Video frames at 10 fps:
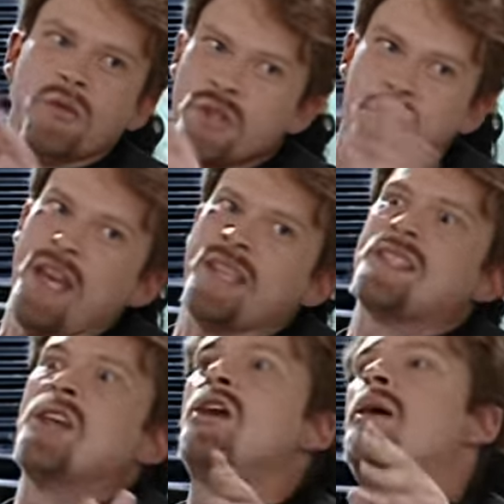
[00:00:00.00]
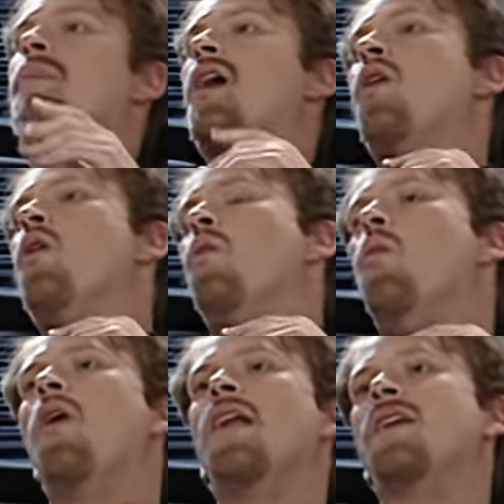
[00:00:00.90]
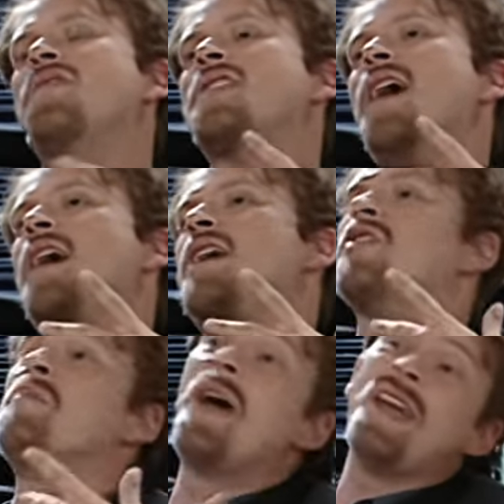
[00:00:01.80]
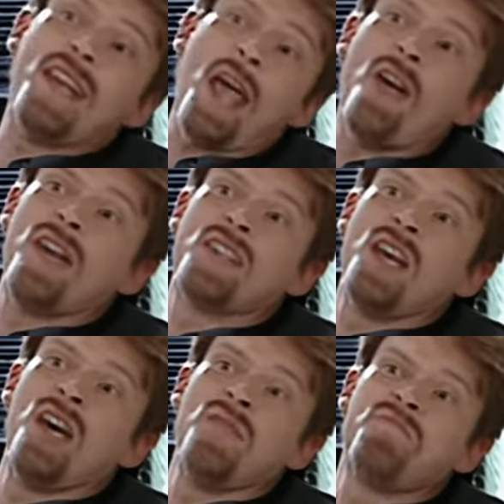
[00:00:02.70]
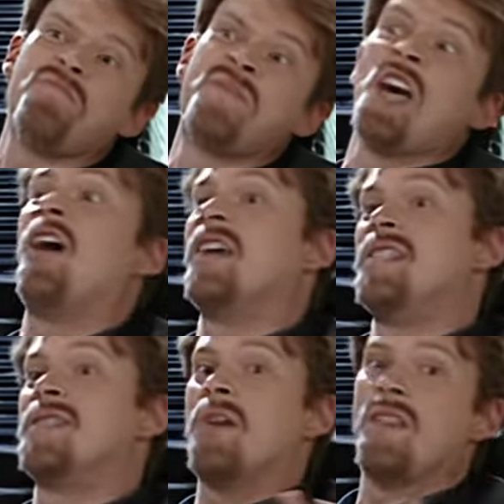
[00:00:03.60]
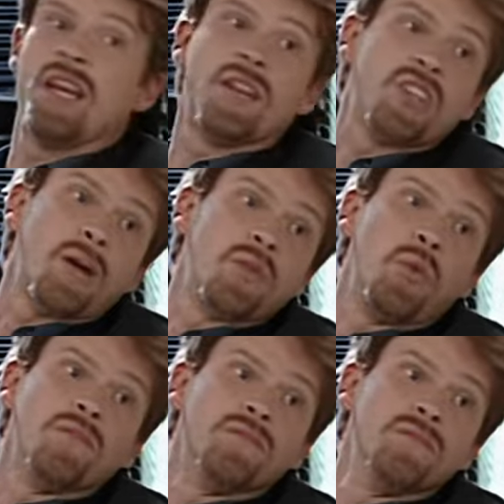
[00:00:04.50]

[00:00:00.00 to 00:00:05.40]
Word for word: do this, but what if, say, the main character dies at the end of chapter one.